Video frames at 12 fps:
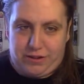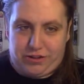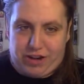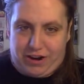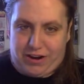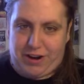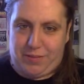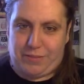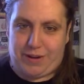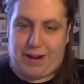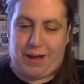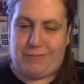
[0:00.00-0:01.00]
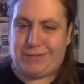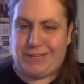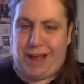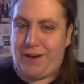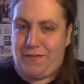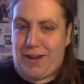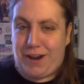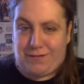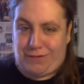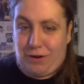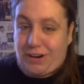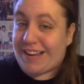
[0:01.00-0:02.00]
Jared, but I was not a fan
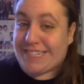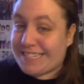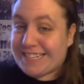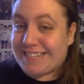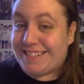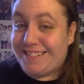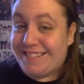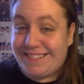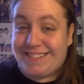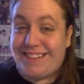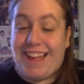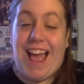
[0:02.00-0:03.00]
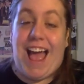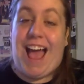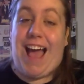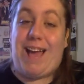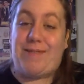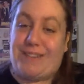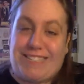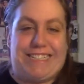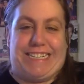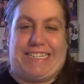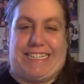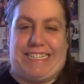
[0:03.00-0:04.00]
of Rory and Dean. I
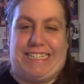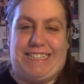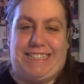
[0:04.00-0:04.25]
wasn't.